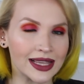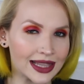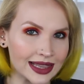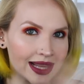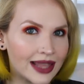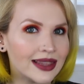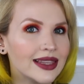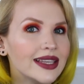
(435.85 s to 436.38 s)

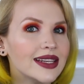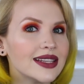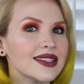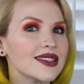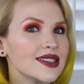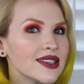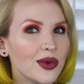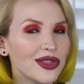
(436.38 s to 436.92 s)

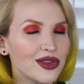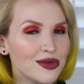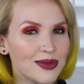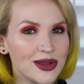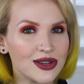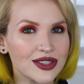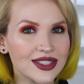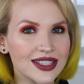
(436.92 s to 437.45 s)
cleanliness with your
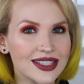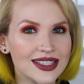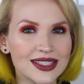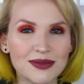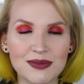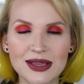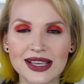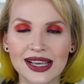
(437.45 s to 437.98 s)
piercings
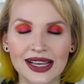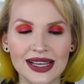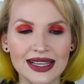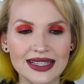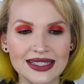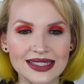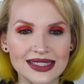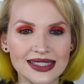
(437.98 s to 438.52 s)

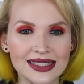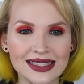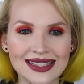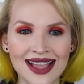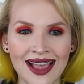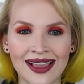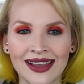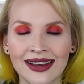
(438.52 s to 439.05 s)
because
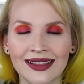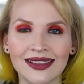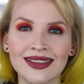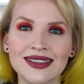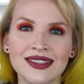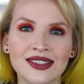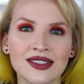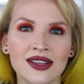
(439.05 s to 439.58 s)
that could at
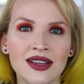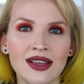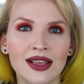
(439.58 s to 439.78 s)
least